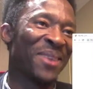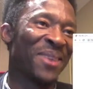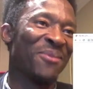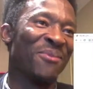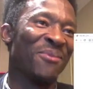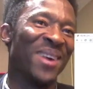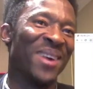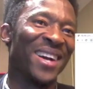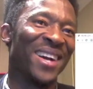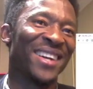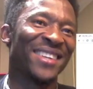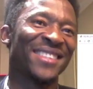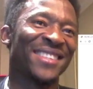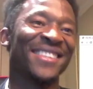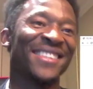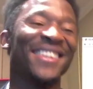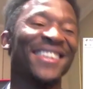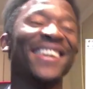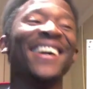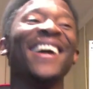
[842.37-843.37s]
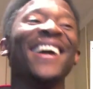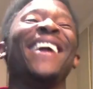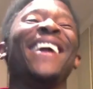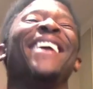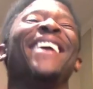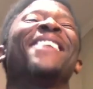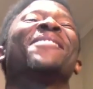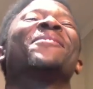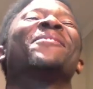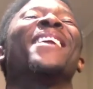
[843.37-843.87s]
works,
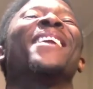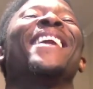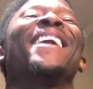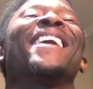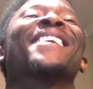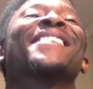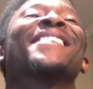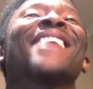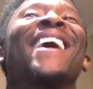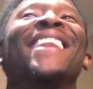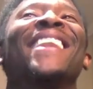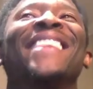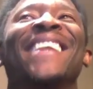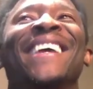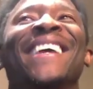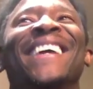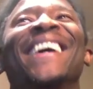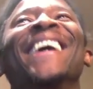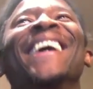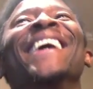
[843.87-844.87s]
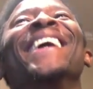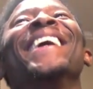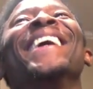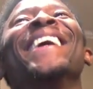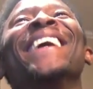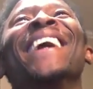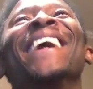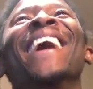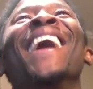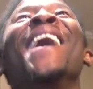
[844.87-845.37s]
it's really exciting.
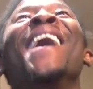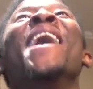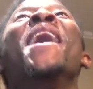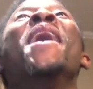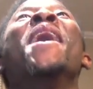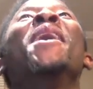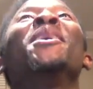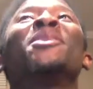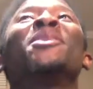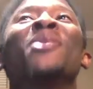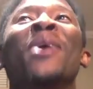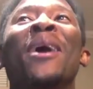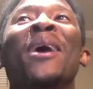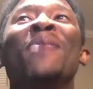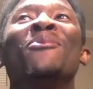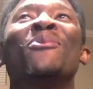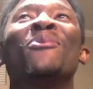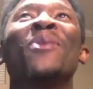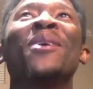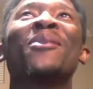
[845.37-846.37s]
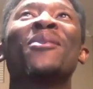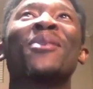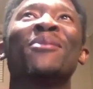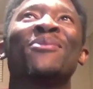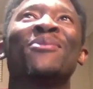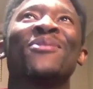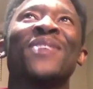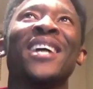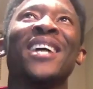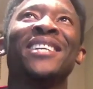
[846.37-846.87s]
So if we
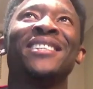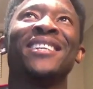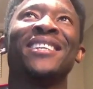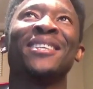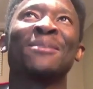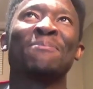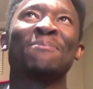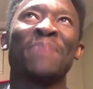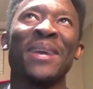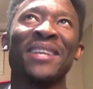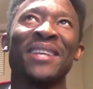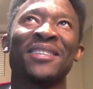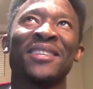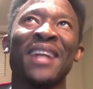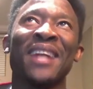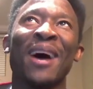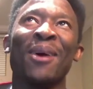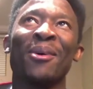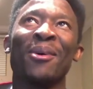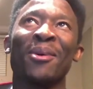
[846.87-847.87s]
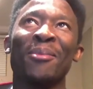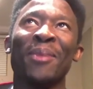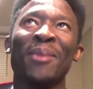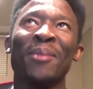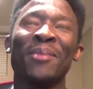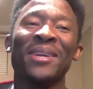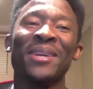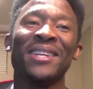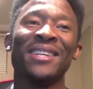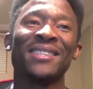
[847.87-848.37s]
refresh this page now,
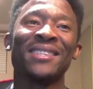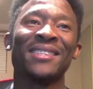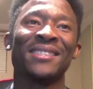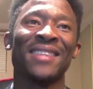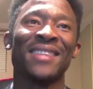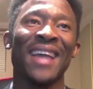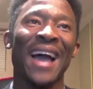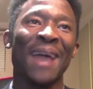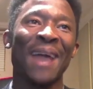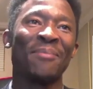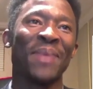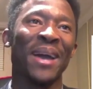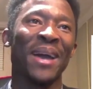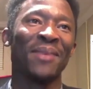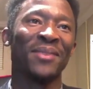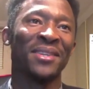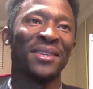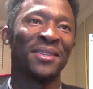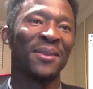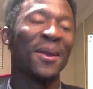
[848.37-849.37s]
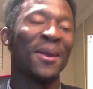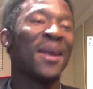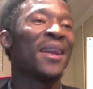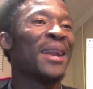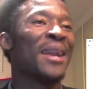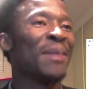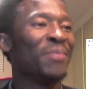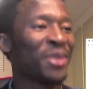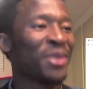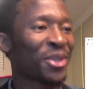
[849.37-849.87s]
remember this is the IP address.
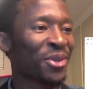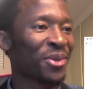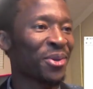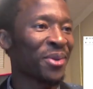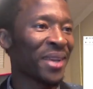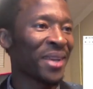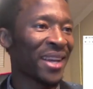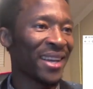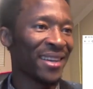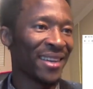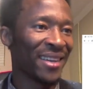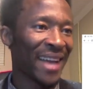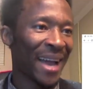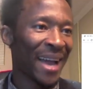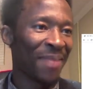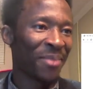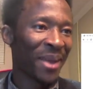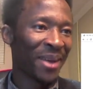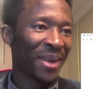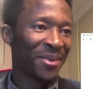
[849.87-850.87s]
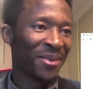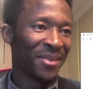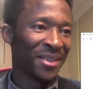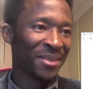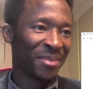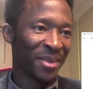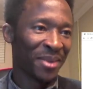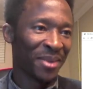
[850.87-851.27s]
Let me show you again the IP address, because I